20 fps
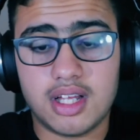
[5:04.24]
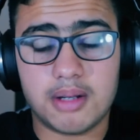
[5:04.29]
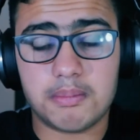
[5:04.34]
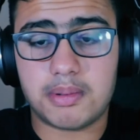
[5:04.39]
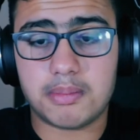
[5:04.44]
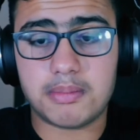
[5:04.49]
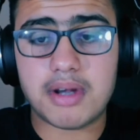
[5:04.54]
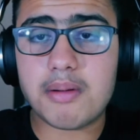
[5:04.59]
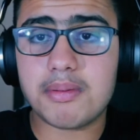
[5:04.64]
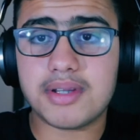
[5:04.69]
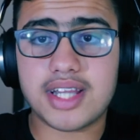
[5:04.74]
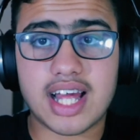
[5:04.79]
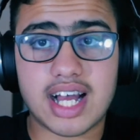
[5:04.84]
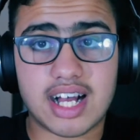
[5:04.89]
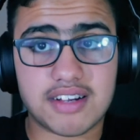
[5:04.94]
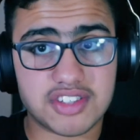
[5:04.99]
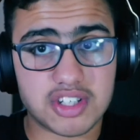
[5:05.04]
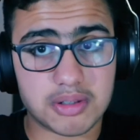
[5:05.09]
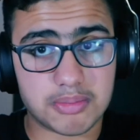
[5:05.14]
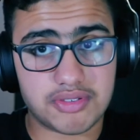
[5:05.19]
But maybe they
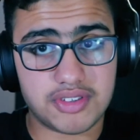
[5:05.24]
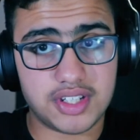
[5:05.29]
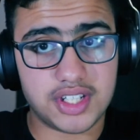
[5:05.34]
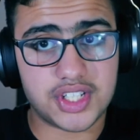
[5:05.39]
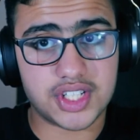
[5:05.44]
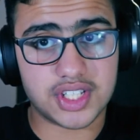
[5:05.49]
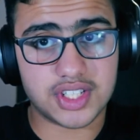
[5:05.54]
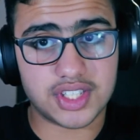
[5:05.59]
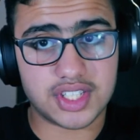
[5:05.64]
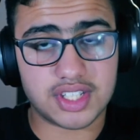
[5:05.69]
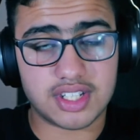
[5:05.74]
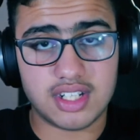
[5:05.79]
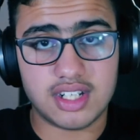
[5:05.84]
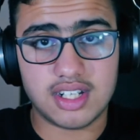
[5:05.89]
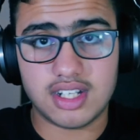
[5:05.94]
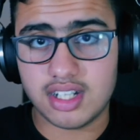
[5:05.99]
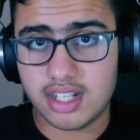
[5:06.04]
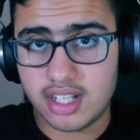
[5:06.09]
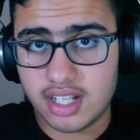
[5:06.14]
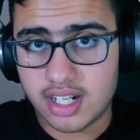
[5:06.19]
have some features.
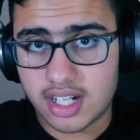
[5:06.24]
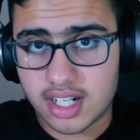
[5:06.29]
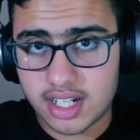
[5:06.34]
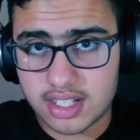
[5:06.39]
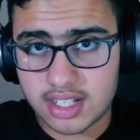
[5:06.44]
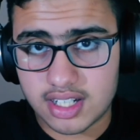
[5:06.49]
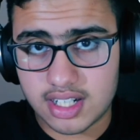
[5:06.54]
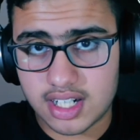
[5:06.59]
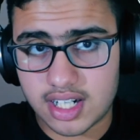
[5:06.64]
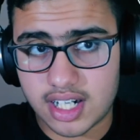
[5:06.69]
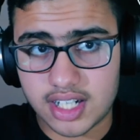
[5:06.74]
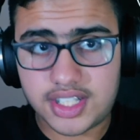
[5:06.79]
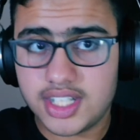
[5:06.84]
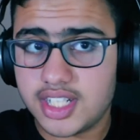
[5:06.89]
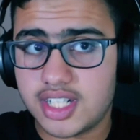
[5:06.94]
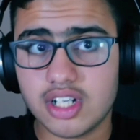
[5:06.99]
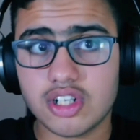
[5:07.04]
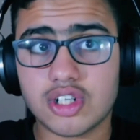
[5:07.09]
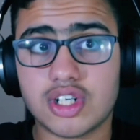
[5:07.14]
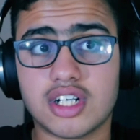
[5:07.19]
I
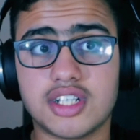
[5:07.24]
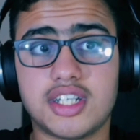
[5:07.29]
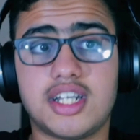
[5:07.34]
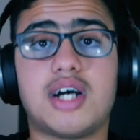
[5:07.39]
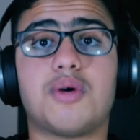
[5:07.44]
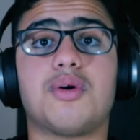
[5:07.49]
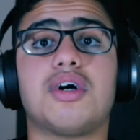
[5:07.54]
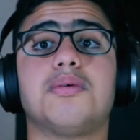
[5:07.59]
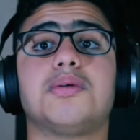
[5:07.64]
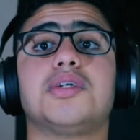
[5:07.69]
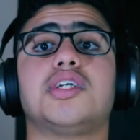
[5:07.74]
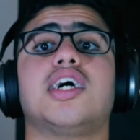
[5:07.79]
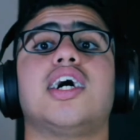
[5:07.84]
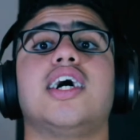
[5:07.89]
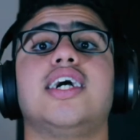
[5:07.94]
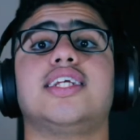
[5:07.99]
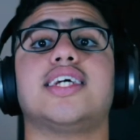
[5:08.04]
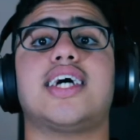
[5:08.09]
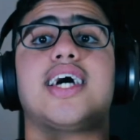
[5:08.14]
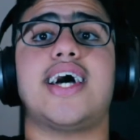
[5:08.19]
did look on their
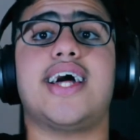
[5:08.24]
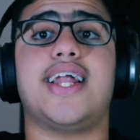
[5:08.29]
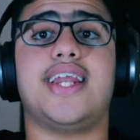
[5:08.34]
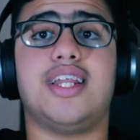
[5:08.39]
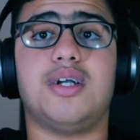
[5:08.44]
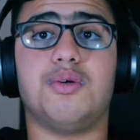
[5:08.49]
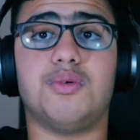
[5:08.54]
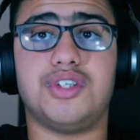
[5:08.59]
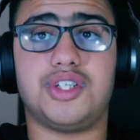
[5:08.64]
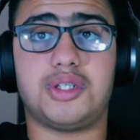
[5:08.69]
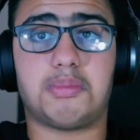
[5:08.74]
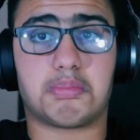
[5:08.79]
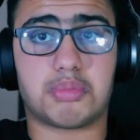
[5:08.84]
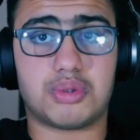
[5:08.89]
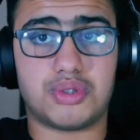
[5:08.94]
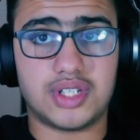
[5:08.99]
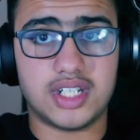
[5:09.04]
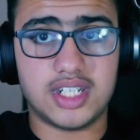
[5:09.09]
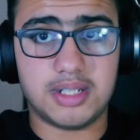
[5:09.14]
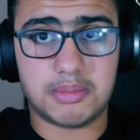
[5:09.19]
website, and it was
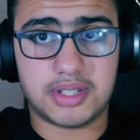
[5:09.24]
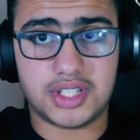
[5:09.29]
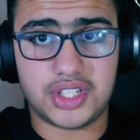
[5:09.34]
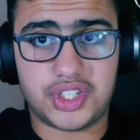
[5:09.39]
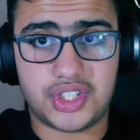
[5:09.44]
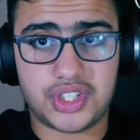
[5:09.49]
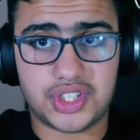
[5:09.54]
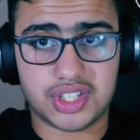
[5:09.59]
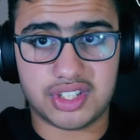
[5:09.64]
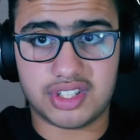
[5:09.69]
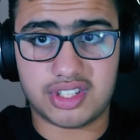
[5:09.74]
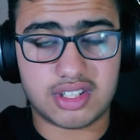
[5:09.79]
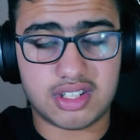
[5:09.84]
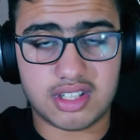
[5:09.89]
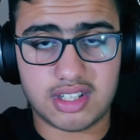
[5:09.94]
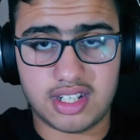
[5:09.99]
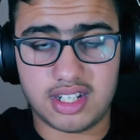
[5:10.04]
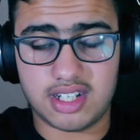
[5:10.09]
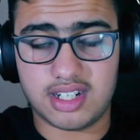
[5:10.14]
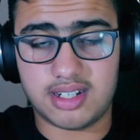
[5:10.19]
pretty much just
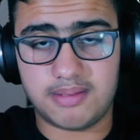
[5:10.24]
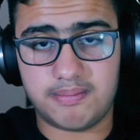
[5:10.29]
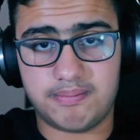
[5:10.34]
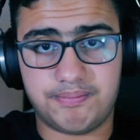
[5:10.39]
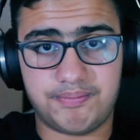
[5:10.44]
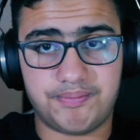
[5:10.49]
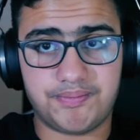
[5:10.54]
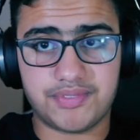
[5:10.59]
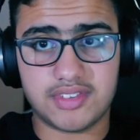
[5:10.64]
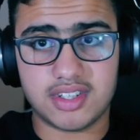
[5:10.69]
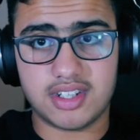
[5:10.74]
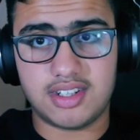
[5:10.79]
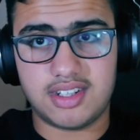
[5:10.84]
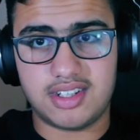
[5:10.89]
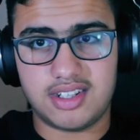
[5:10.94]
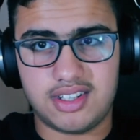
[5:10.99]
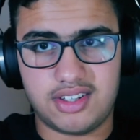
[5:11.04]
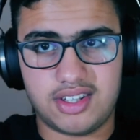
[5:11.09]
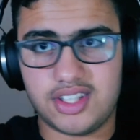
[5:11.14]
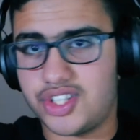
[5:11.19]
the
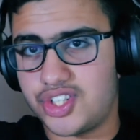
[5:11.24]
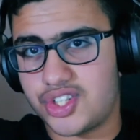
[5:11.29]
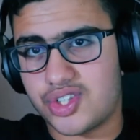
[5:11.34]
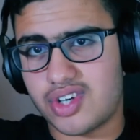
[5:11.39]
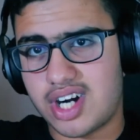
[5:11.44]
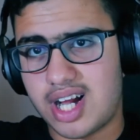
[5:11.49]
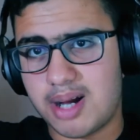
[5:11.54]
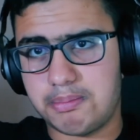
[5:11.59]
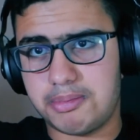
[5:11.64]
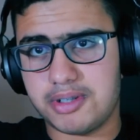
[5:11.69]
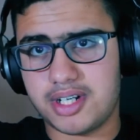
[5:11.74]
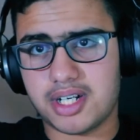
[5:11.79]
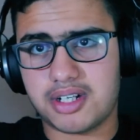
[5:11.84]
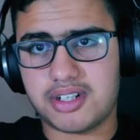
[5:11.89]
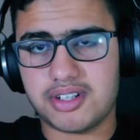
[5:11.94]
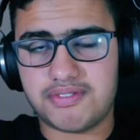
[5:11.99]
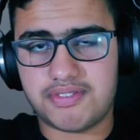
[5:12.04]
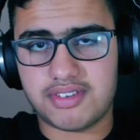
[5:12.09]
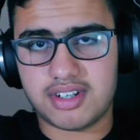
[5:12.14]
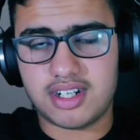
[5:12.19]
strap that I
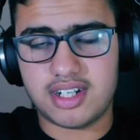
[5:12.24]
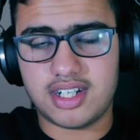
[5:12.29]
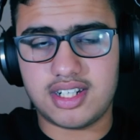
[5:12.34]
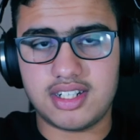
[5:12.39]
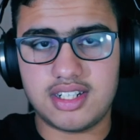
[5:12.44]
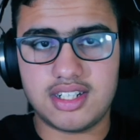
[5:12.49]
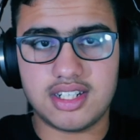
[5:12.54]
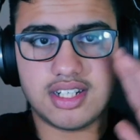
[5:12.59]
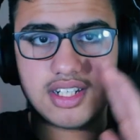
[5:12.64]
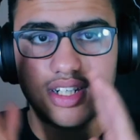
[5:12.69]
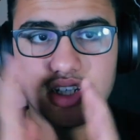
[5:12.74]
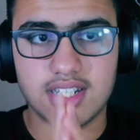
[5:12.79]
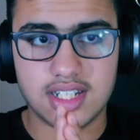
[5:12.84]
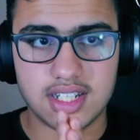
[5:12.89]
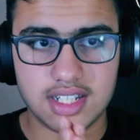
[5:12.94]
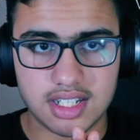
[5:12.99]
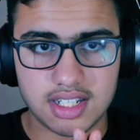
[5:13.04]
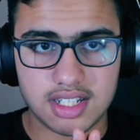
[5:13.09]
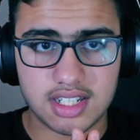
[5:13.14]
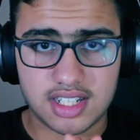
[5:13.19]
could find.
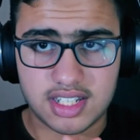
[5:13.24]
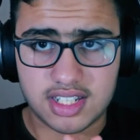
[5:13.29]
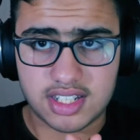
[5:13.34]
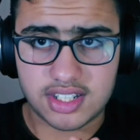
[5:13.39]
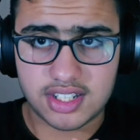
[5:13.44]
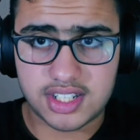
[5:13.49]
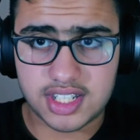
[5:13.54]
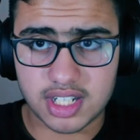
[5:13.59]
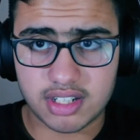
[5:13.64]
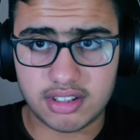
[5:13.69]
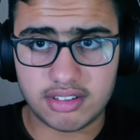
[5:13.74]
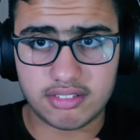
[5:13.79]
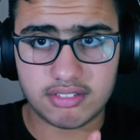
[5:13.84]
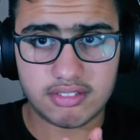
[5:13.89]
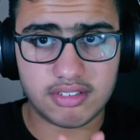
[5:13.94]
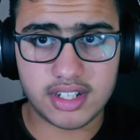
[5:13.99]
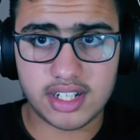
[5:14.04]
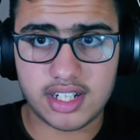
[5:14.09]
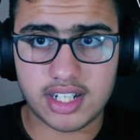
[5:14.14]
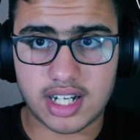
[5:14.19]
So
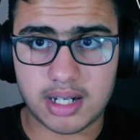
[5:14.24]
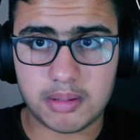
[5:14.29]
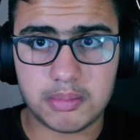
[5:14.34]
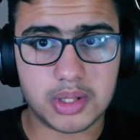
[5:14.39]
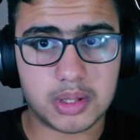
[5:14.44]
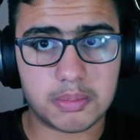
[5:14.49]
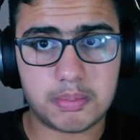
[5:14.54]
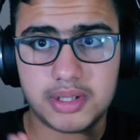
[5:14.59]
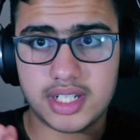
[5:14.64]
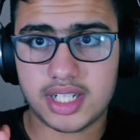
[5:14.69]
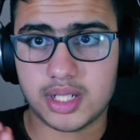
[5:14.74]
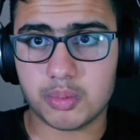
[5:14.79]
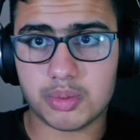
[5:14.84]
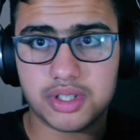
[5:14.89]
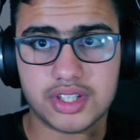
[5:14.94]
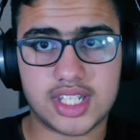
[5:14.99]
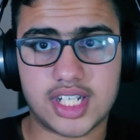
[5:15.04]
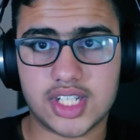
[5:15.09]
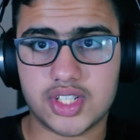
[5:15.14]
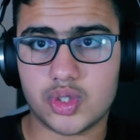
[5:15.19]
really, I'm not paying
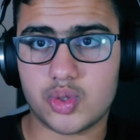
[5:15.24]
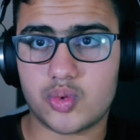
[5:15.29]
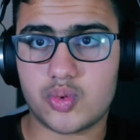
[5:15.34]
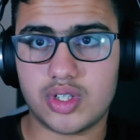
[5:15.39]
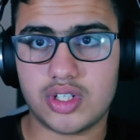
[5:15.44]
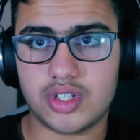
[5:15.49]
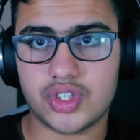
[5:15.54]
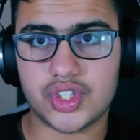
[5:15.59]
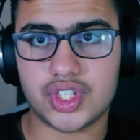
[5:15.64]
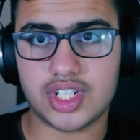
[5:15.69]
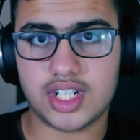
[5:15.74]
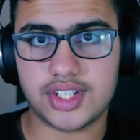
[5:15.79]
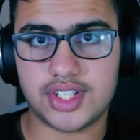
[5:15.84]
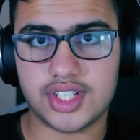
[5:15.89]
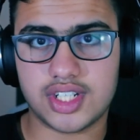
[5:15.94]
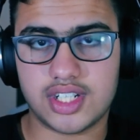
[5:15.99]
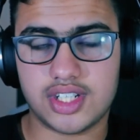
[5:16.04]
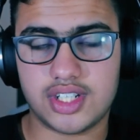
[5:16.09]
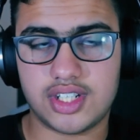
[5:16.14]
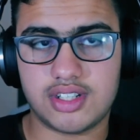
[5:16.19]

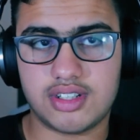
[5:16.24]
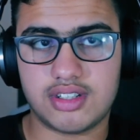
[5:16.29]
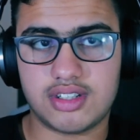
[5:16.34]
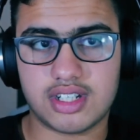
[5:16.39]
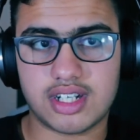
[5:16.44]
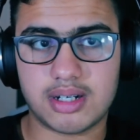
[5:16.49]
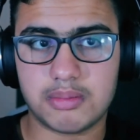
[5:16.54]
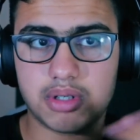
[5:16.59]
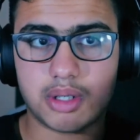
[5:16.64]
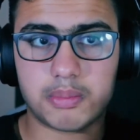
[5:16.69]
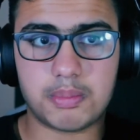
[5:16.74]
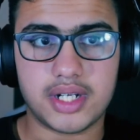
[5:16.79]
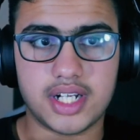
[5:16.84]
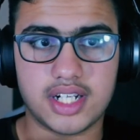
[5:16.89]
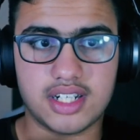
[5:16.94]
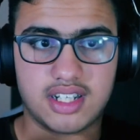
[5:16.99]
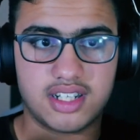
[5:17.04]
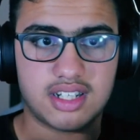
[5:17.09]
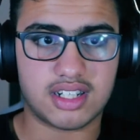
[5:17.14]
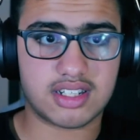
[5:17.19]
$1,399. I'm not
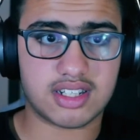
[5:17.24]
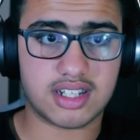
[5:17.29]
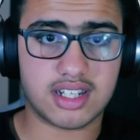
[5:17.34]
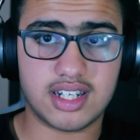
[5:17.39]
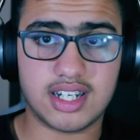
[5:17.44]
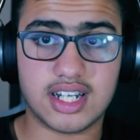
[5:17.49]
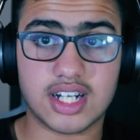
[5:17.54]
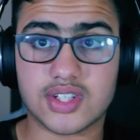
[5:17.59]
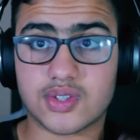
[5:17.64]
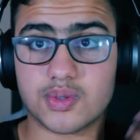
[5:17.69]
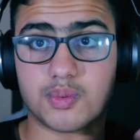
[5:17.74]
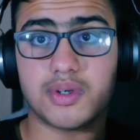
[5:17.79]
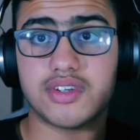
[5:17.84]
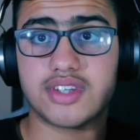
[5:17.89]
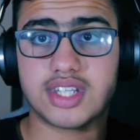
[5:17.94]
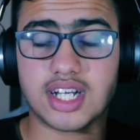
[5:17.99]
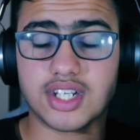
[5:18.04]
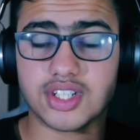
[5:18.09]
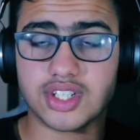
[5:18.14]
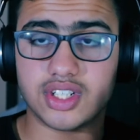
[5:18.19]
paying like an extra
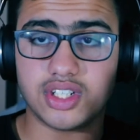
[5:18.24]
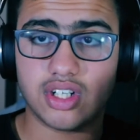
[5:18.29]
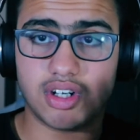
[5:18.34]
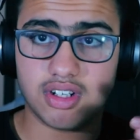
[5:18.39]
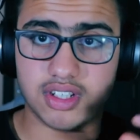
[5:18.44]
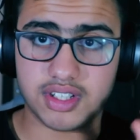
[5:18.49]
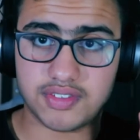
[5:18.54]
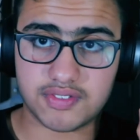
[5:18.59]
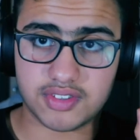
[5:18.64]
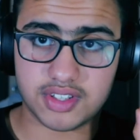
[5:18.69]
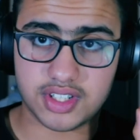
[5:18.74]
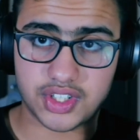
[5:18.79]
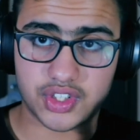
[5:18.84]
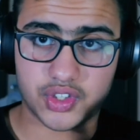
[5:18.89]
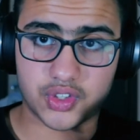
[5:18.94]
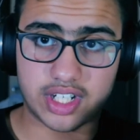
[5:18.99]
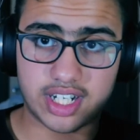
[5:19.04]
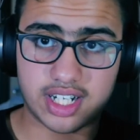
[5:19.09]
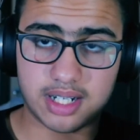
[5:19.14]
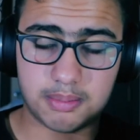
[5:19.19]
$1,000 for a
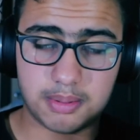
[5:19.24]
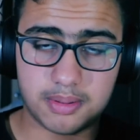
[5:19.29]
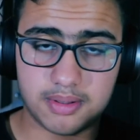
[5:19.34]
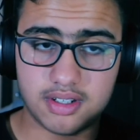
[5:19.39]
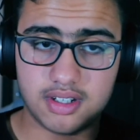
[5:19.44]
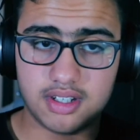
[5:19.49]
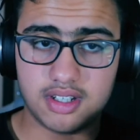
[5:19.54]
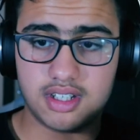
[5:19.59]
strap.